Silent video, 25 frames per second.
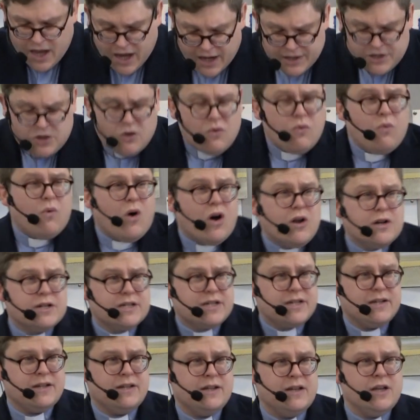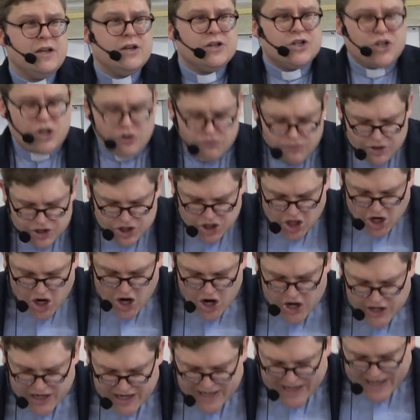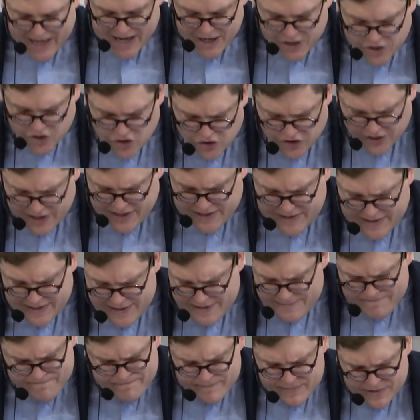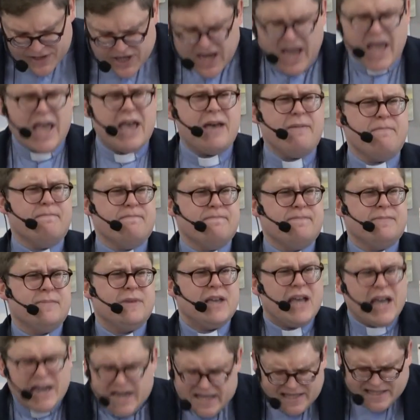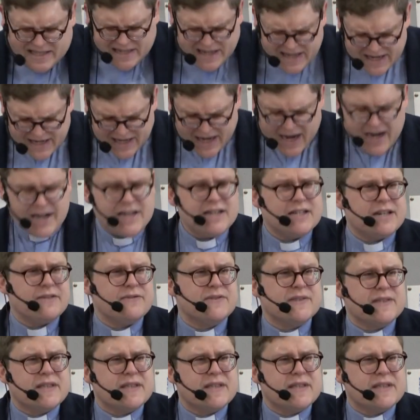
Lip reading: I don't want to return an increase to him. And isn't it kind of